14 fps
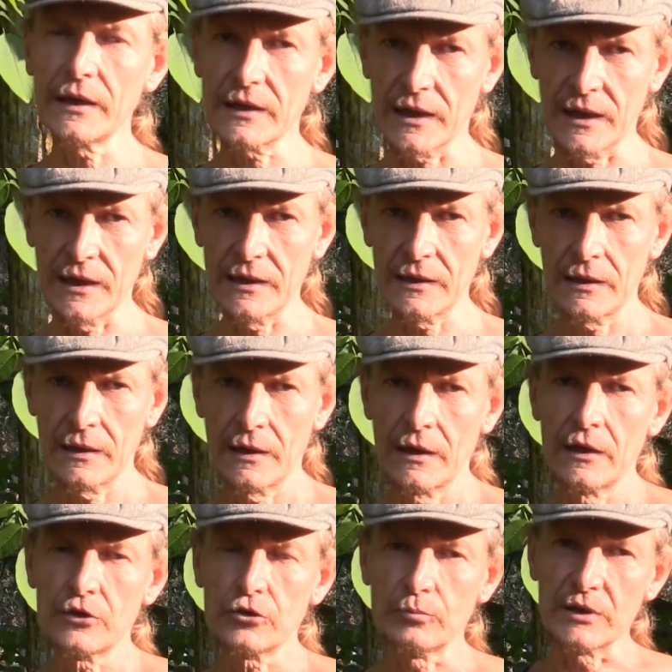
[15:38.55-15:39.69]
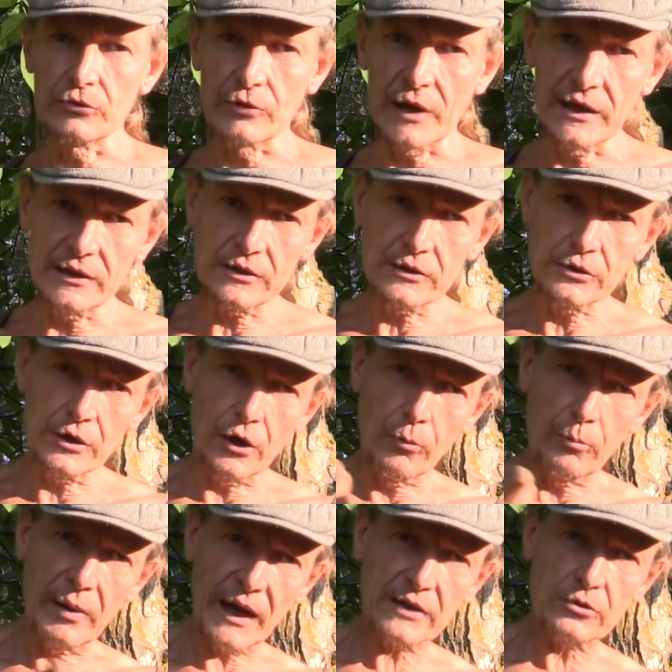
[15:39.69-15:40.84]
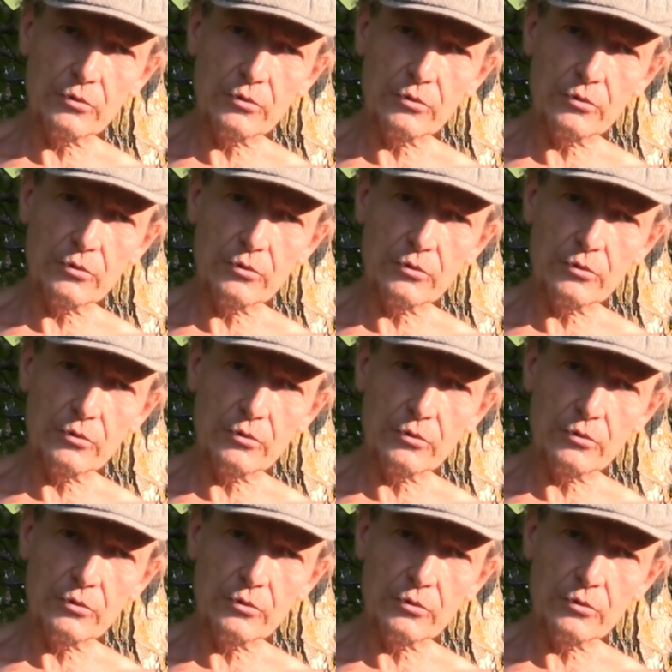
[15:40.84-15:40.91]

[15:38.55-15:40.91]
day to be ready to go back to